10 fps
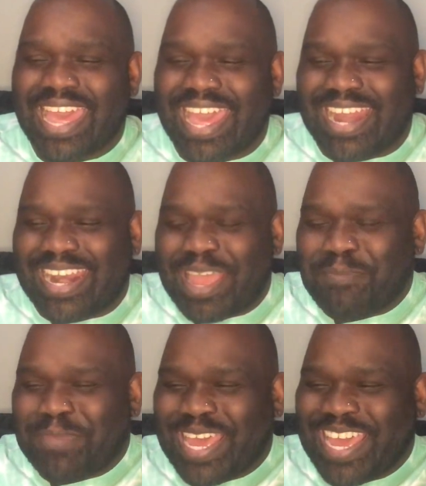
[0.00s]
and they
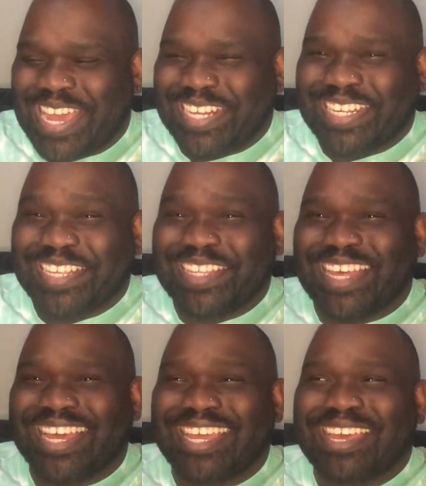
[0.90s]
panned
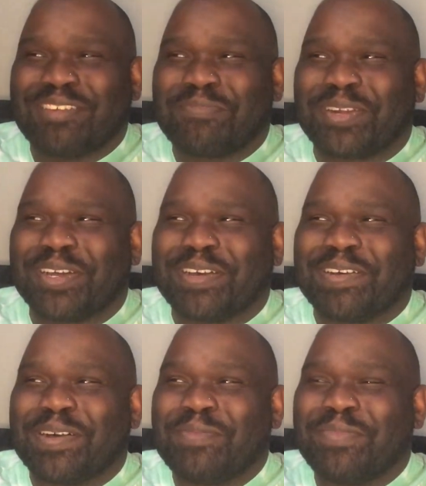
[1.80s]
that camera
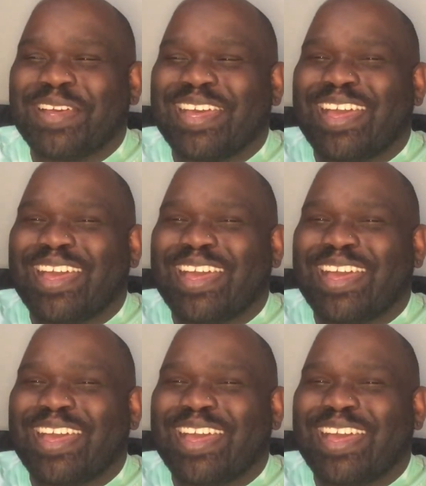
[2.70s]
up